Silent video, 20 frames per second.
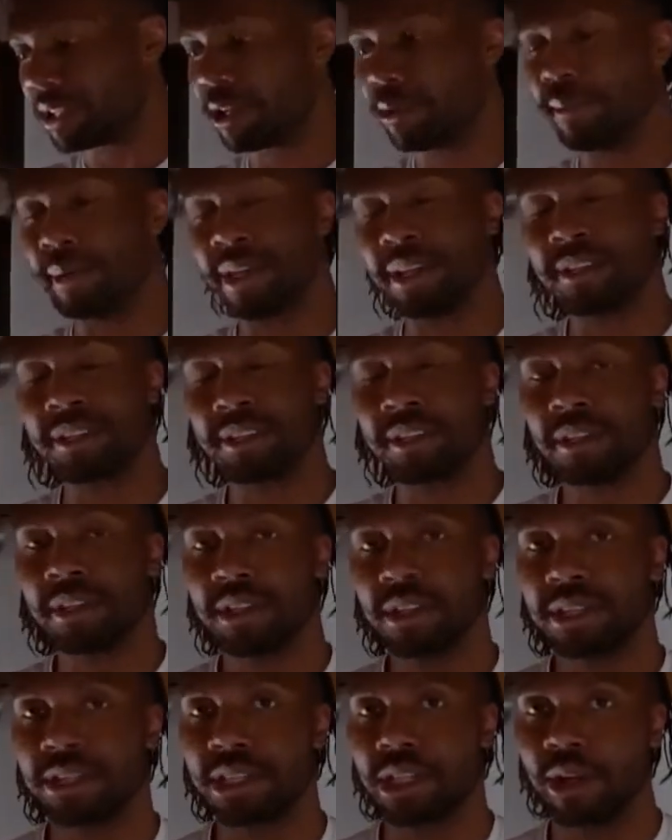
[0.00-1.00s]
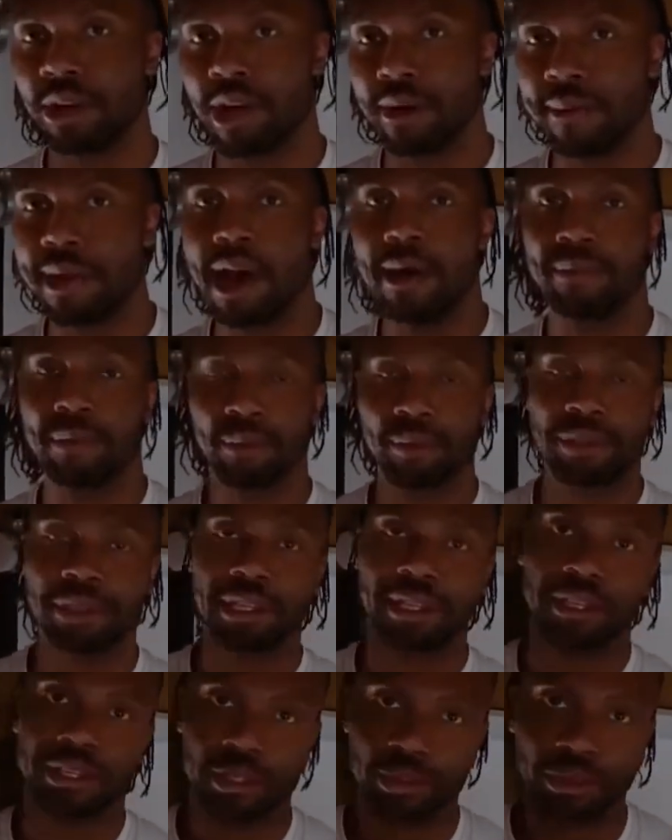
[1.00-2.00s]
in 10 minutes. So I'm happy with
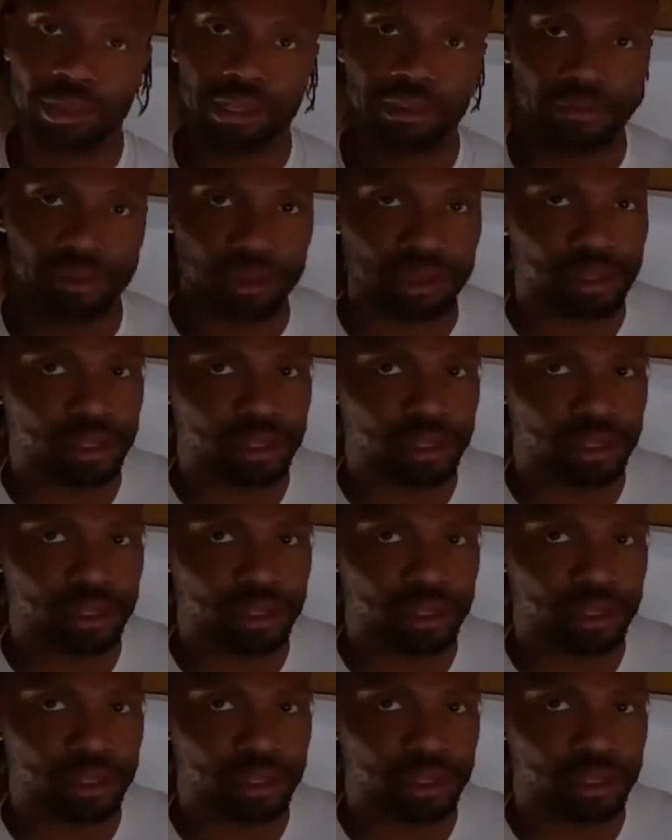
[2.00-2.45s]
the toilet for